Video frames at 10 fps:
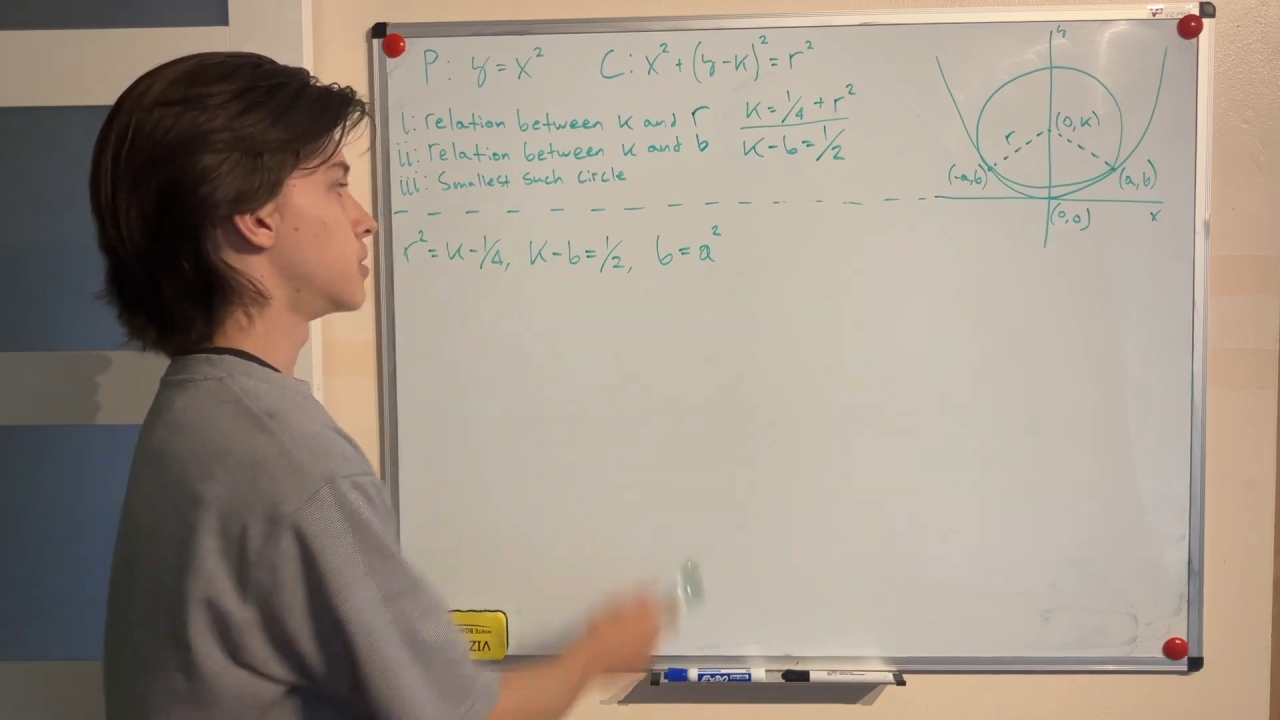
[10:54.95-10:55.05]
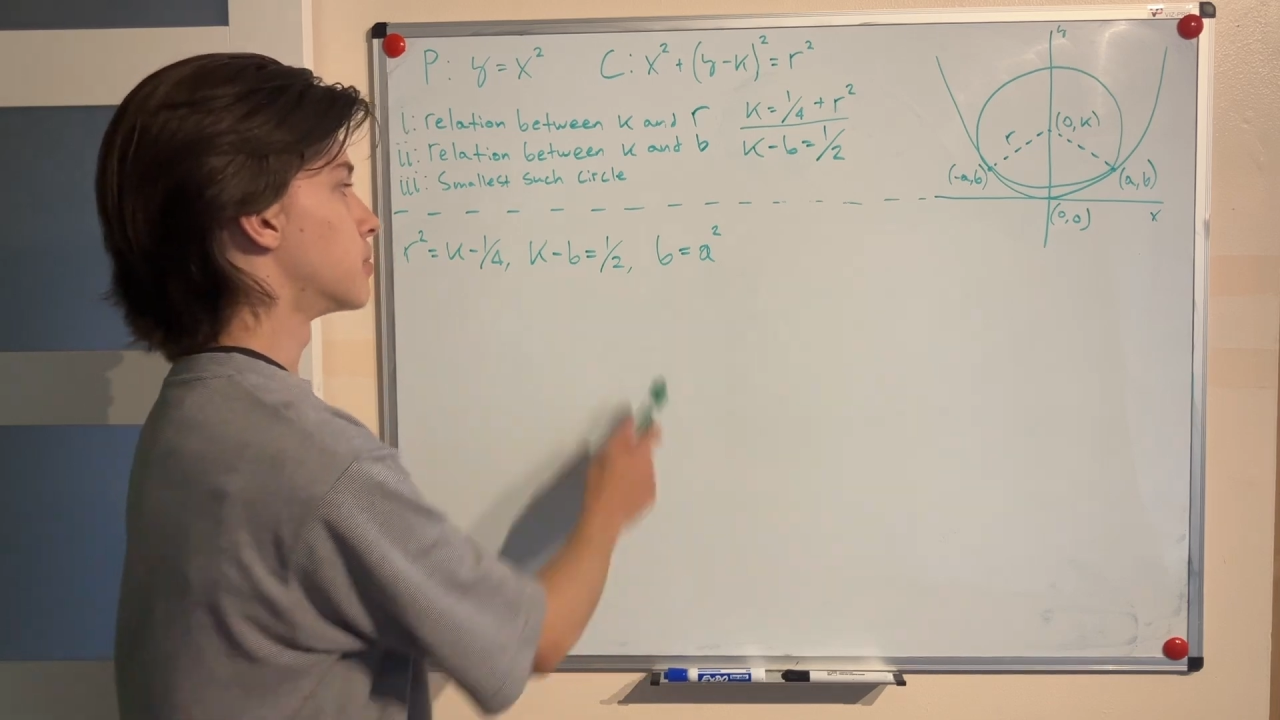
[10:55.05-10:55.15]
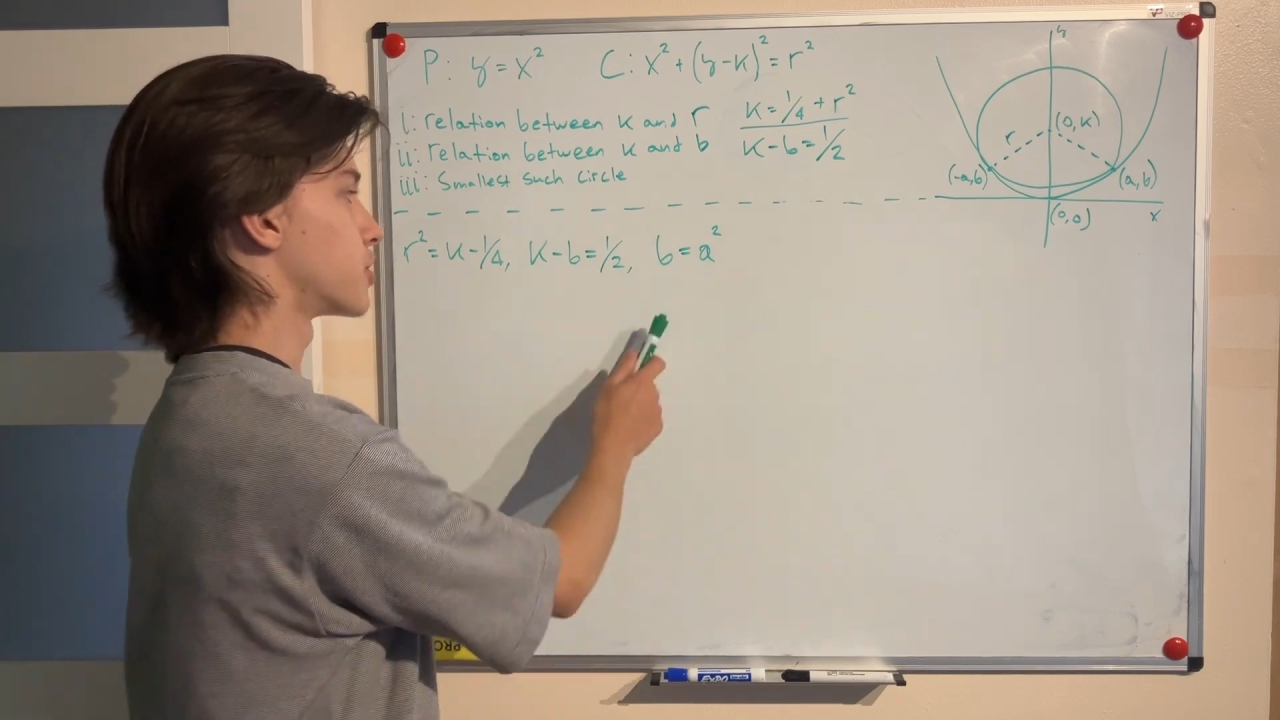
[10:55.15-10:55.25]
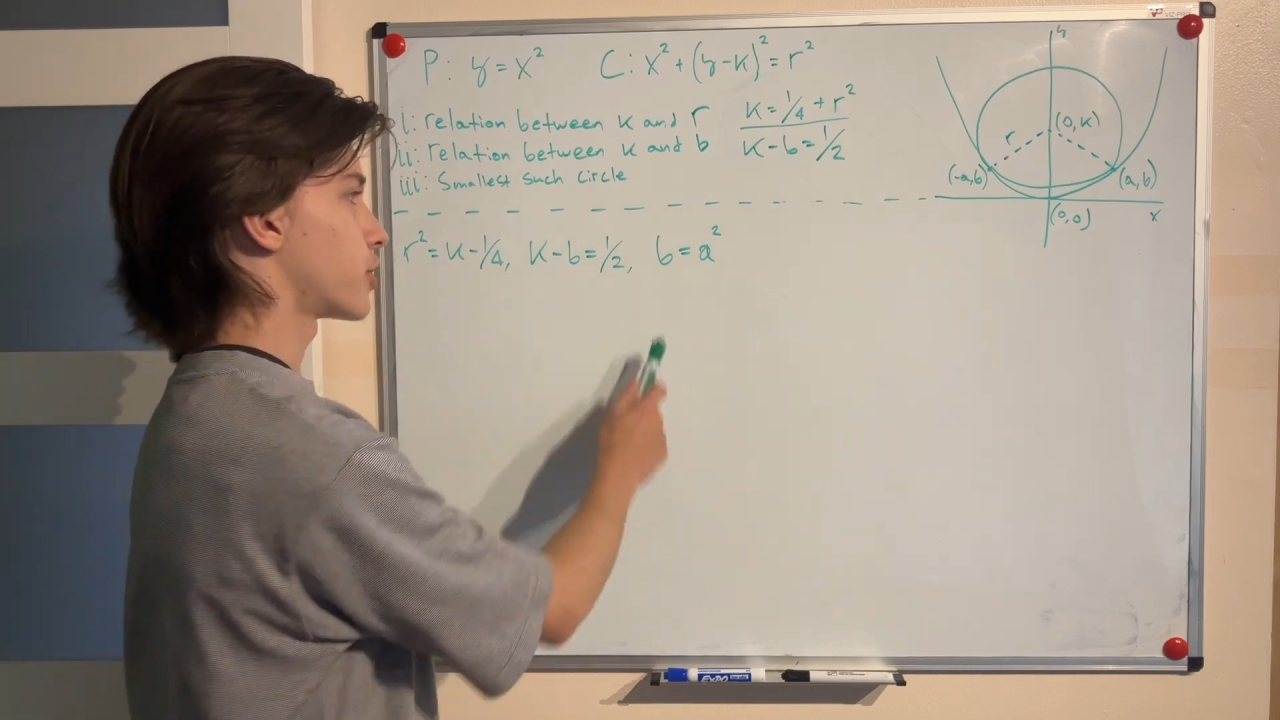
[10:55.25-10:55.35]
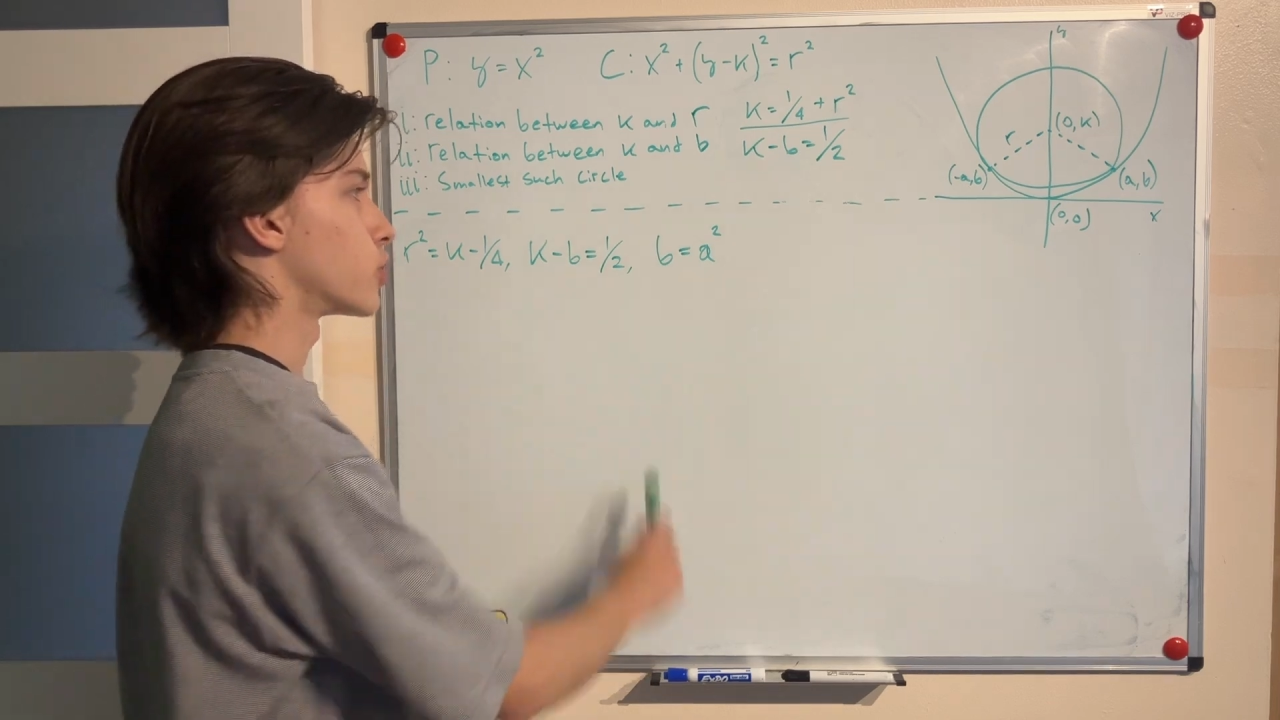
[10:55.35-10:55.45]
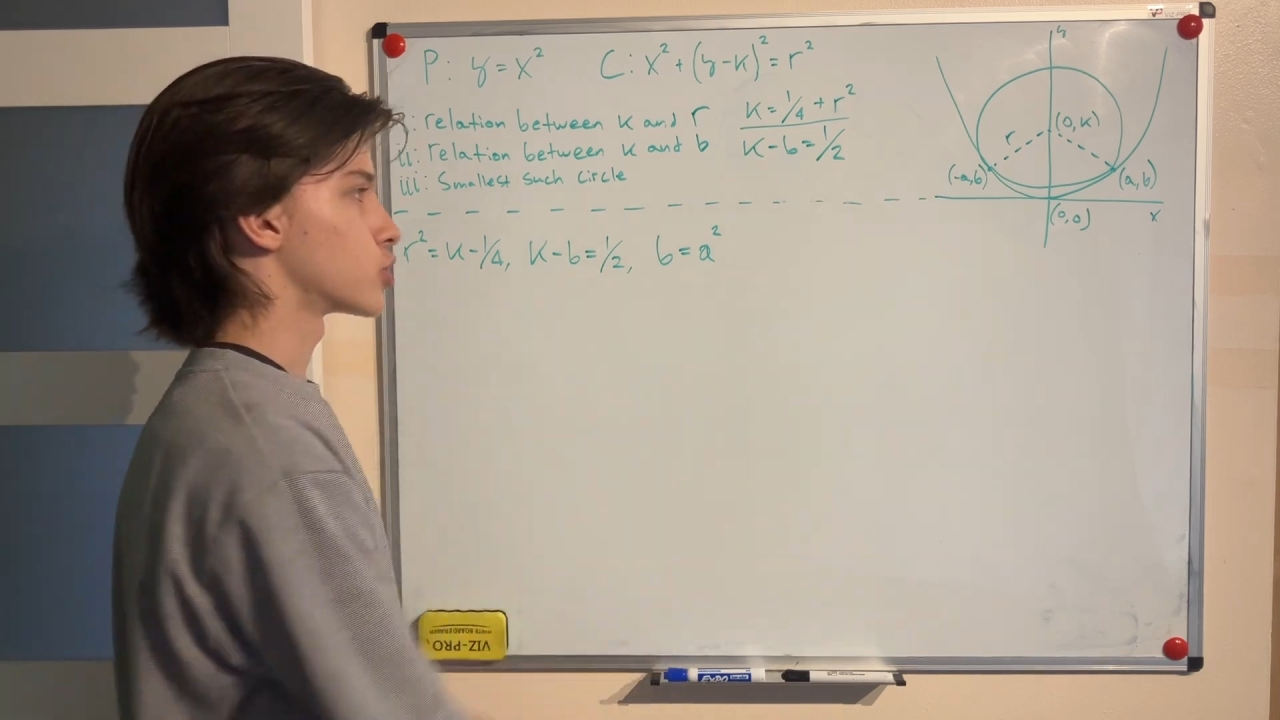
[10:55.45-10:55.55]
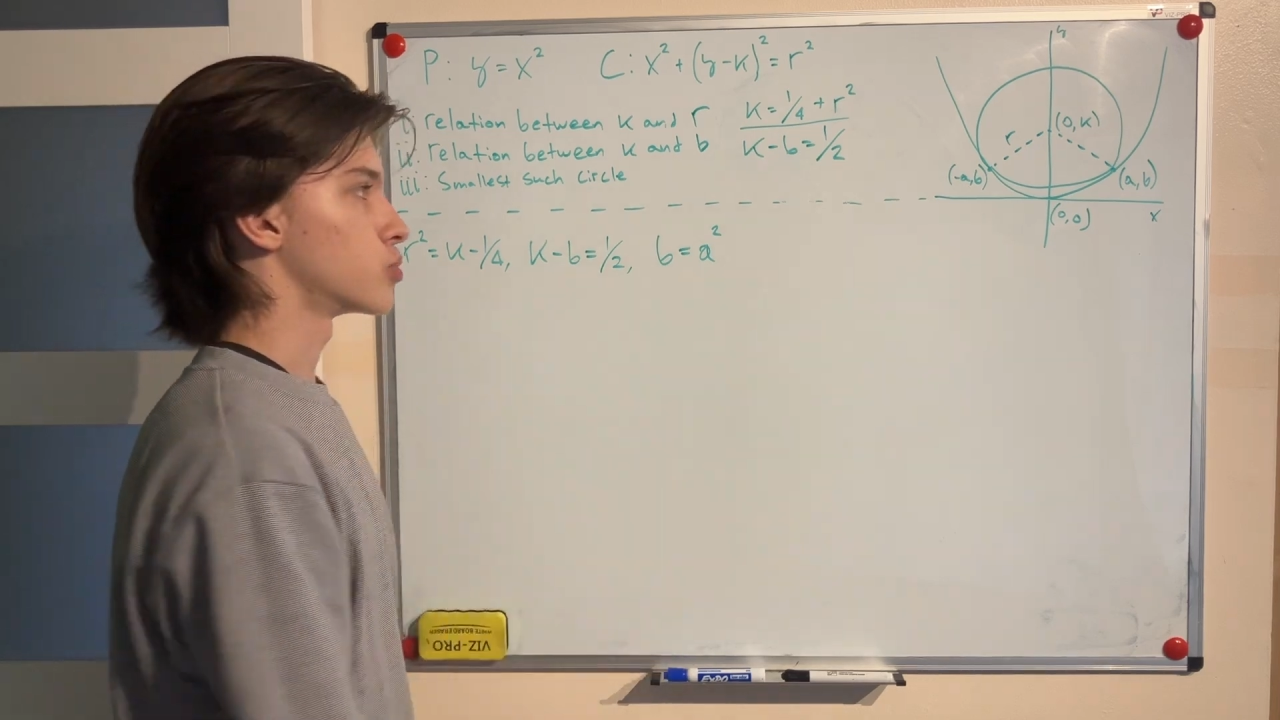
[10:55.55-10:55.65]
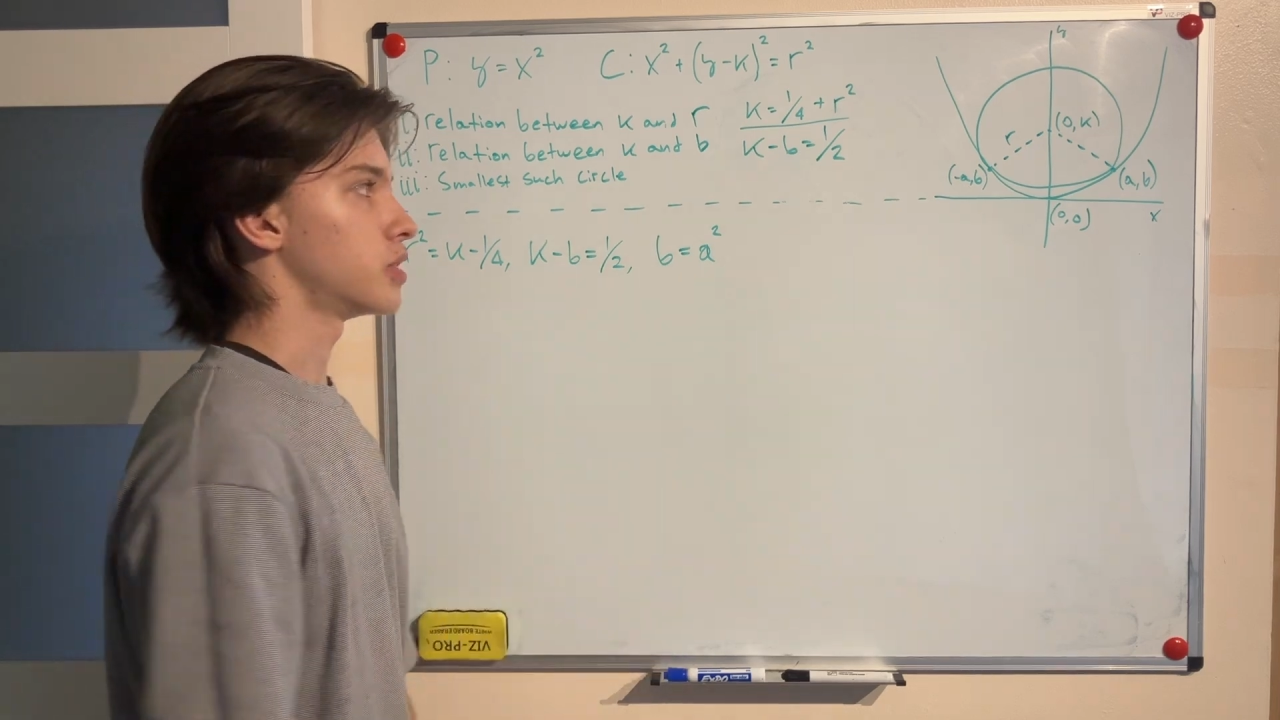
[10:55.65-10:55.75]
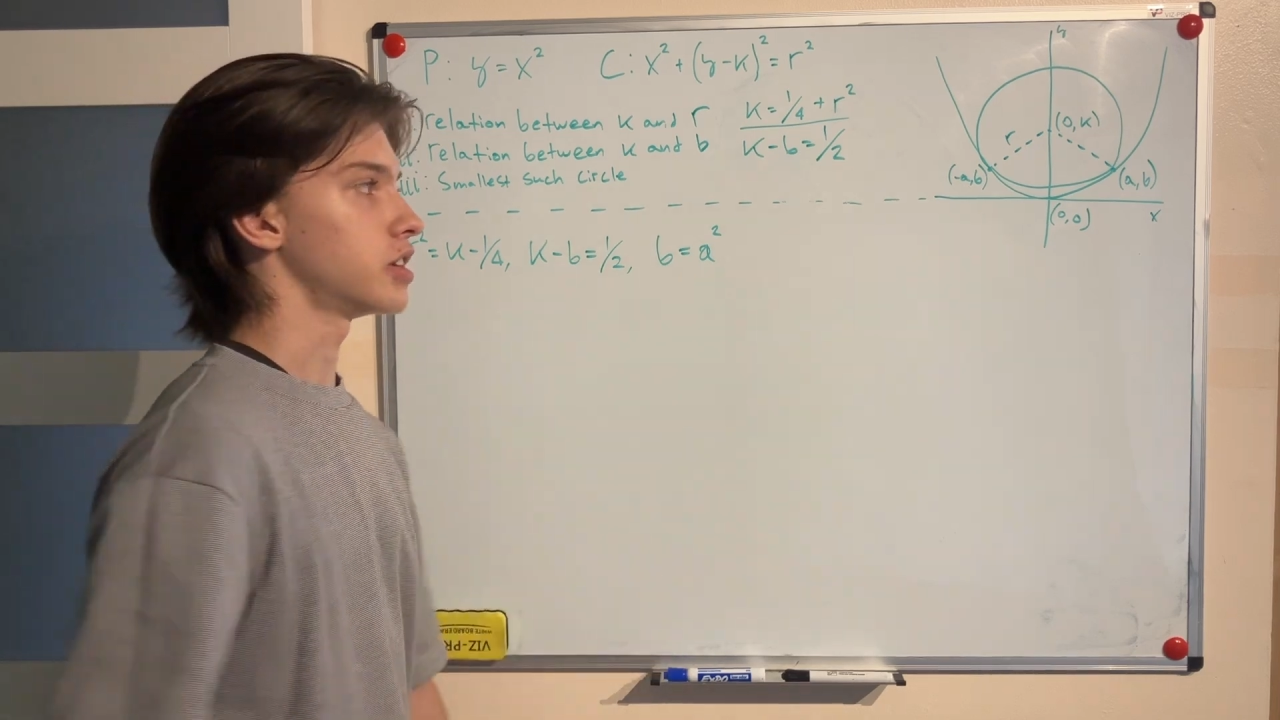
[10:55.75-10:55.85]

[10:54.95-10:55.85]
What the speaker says: b must also be